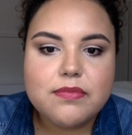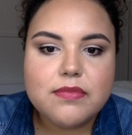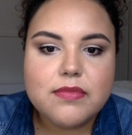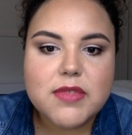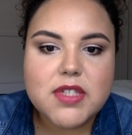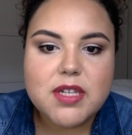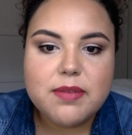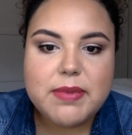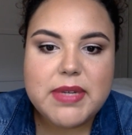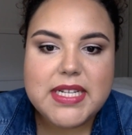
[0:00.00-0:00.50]

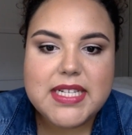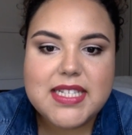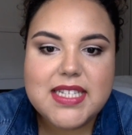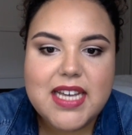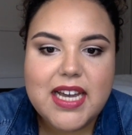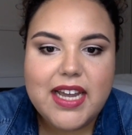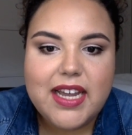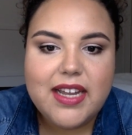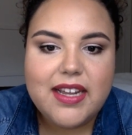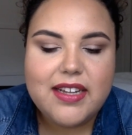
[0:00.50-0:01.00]
some
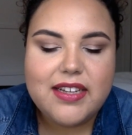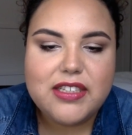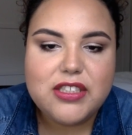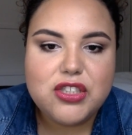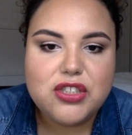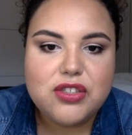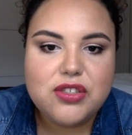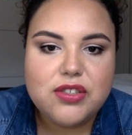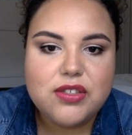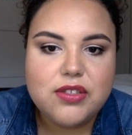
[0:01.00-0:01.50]
insight
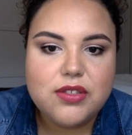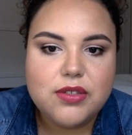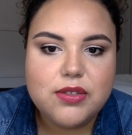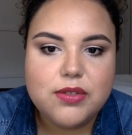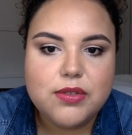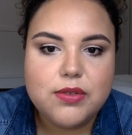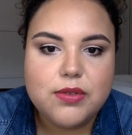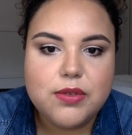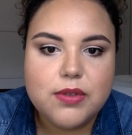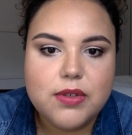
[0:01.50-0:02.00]

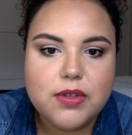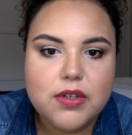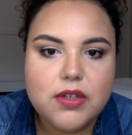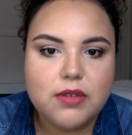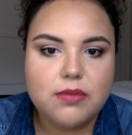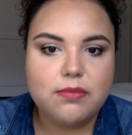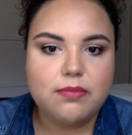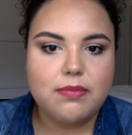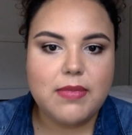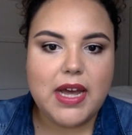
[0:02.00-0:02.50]
into
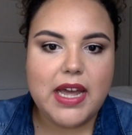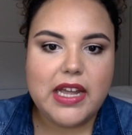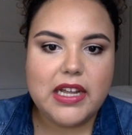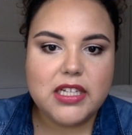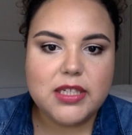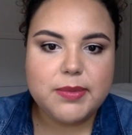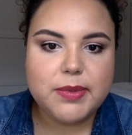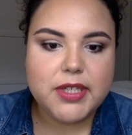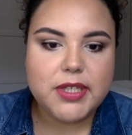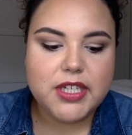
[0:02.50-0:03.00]
my
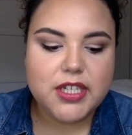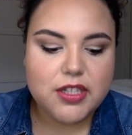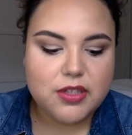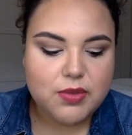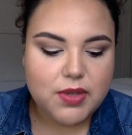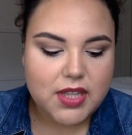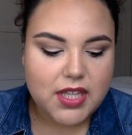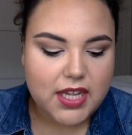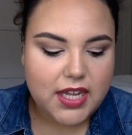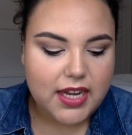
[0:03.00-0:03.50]
experience
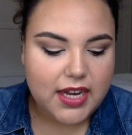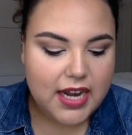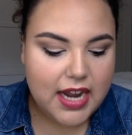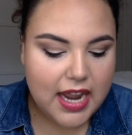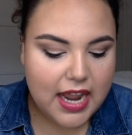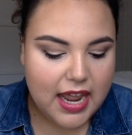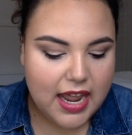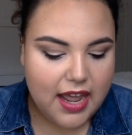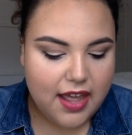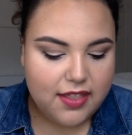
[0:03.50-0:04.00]
with it,
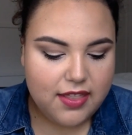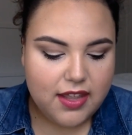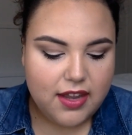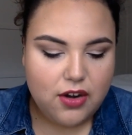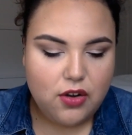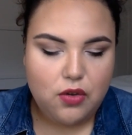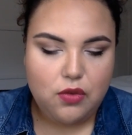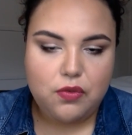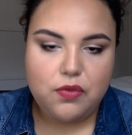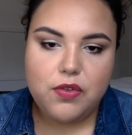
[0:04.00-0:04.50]
and then
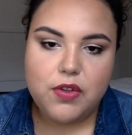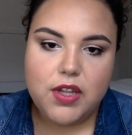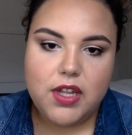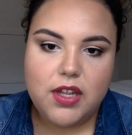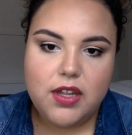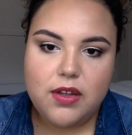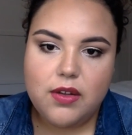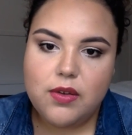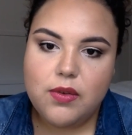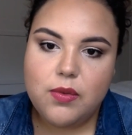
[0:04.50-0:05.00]

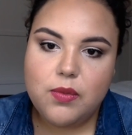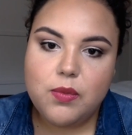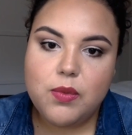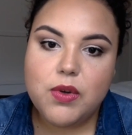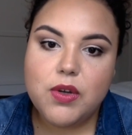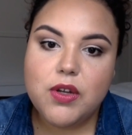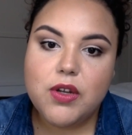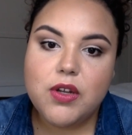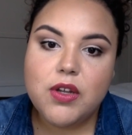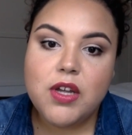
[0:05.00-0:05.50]
hopefully
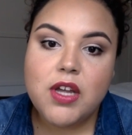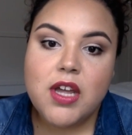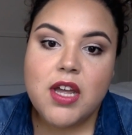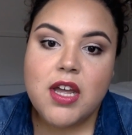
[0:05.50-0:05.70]
will,